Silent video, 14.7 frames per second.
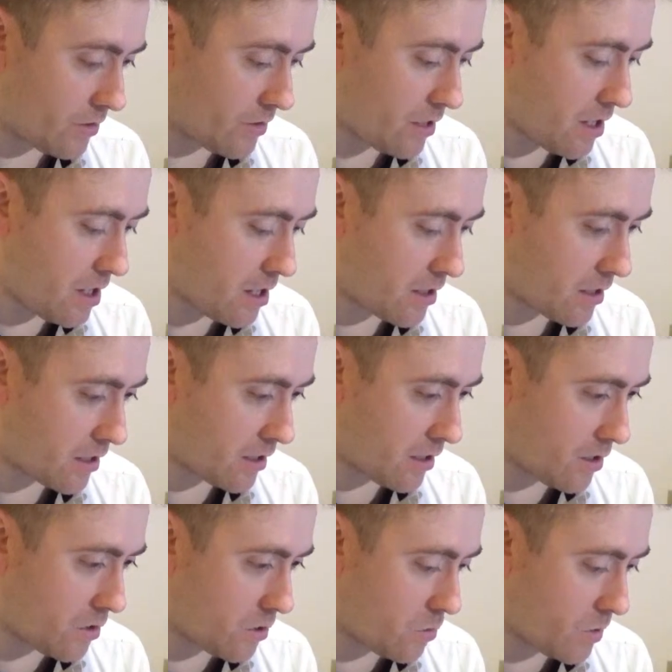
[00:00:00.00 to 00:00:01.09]
not
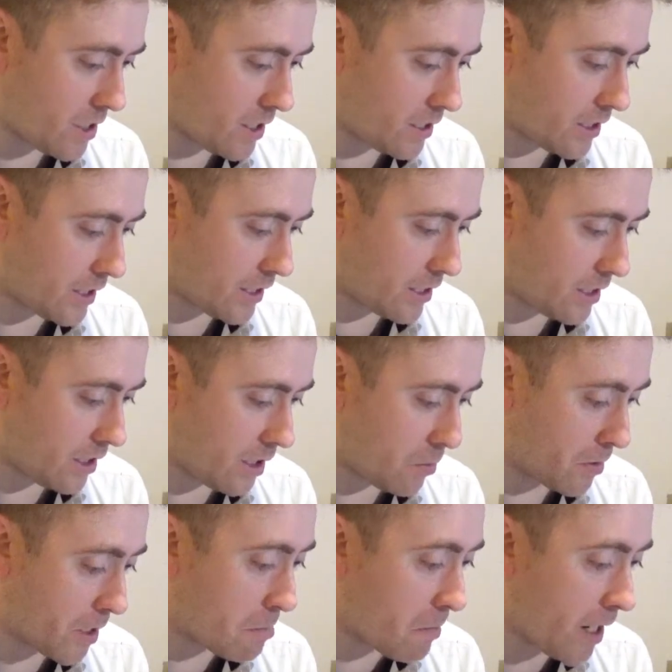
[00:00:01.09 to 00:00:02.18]
going well at all.
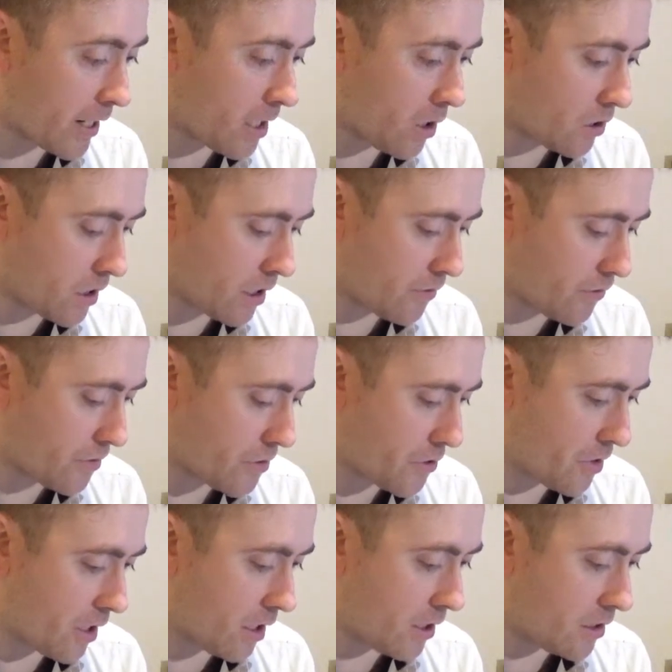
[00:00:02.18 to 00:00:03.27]
But I might hold on for a
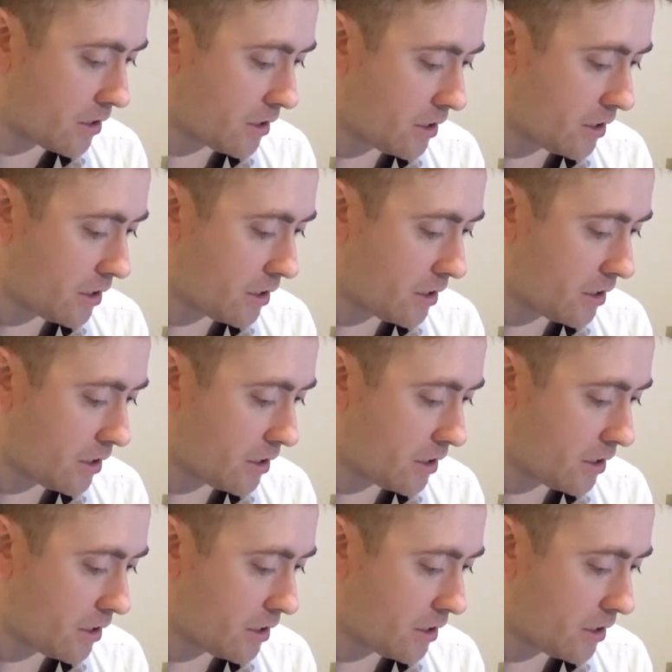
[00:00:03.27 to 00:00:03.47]
draw.